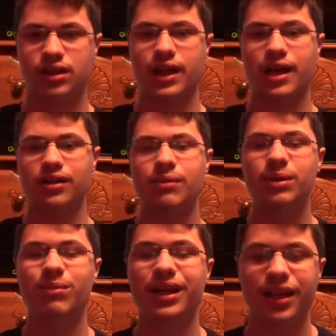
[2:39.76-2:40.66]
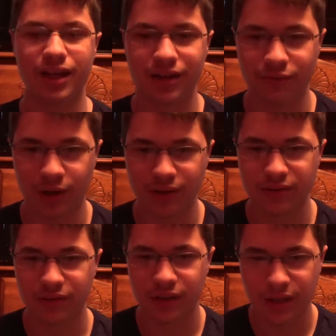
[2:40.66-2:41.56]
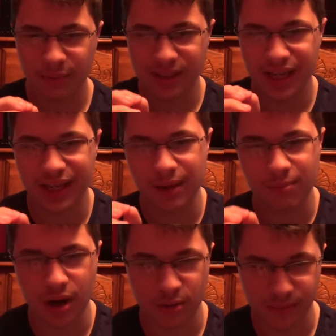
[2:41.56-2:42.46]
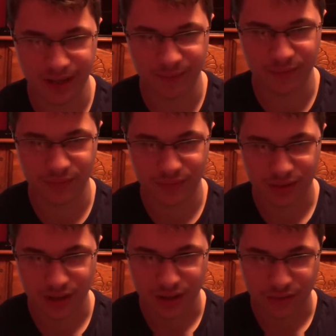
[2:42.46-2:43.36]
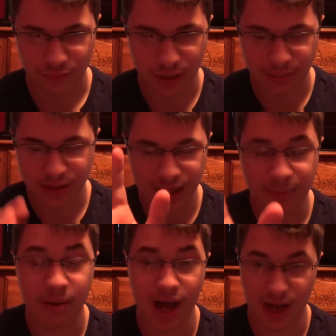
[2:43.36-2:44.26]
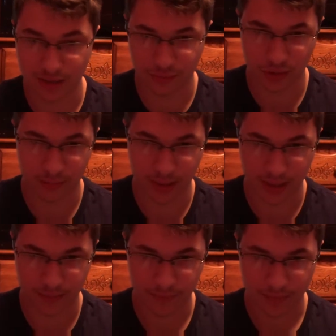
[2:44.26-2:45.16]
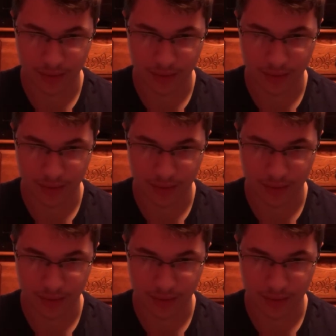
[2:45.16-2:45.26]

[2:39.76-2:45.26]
Now let me take a moment, take a pause for a bit.